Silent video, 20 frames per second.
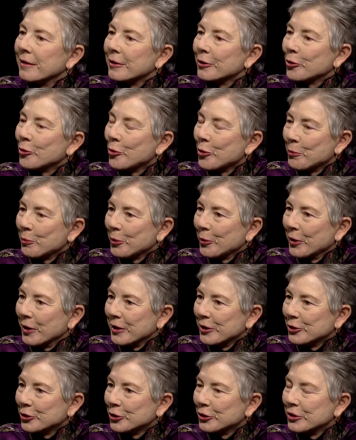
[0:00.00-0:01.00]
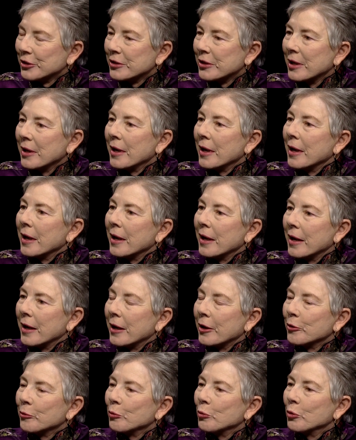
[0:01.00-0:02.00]
corporations,
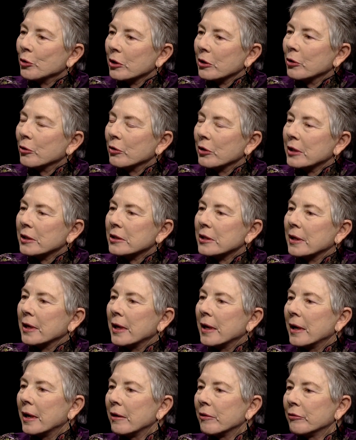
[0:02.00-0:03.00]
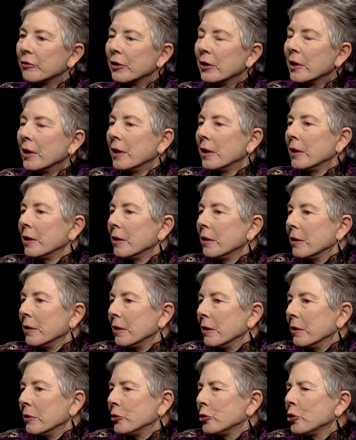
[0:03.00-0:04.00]
and we're going to have
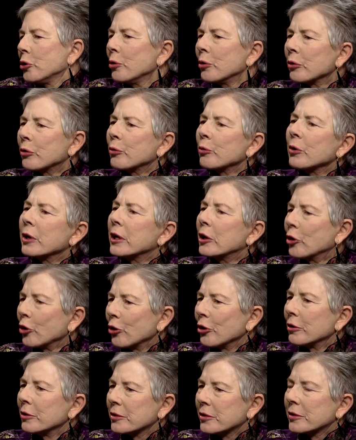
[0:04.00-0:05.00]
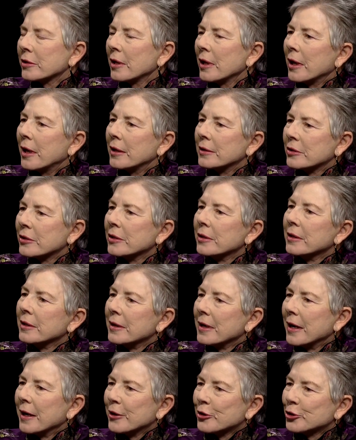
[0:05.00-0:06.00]
two or three girl slots in the
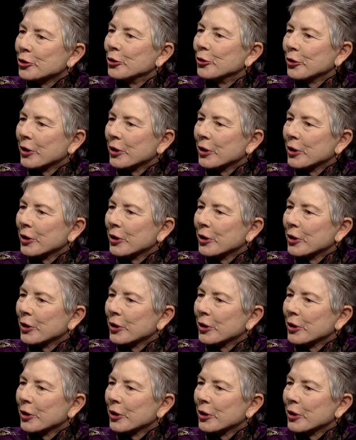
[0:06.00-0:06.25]
national